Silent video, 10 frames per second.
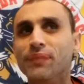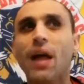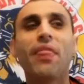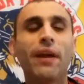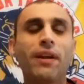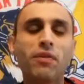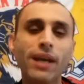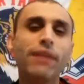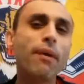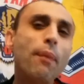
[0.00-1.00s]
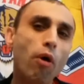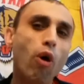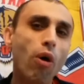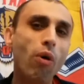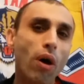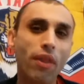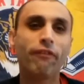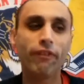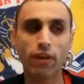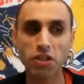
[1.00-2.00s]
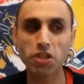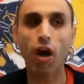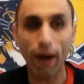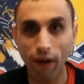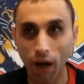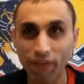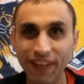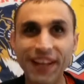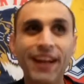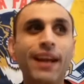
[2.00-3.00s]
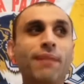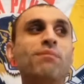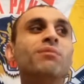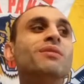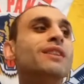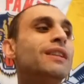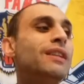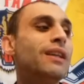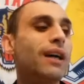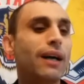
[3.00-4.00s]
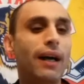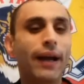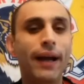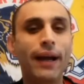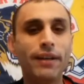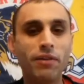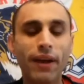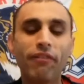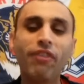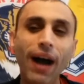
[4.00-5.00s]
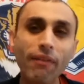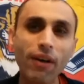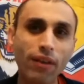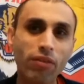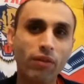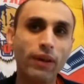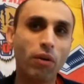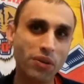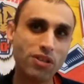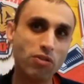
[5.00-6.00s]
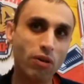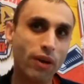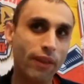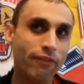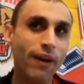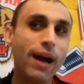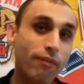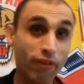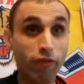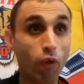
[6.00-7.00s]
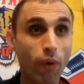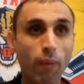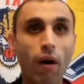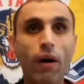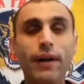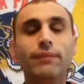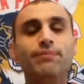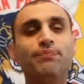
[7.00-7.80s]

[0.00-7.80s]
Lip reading: Nothing. You give up a goal on the first shot of the game, and you get 5-on-3. You only score on the 5-on-4 part.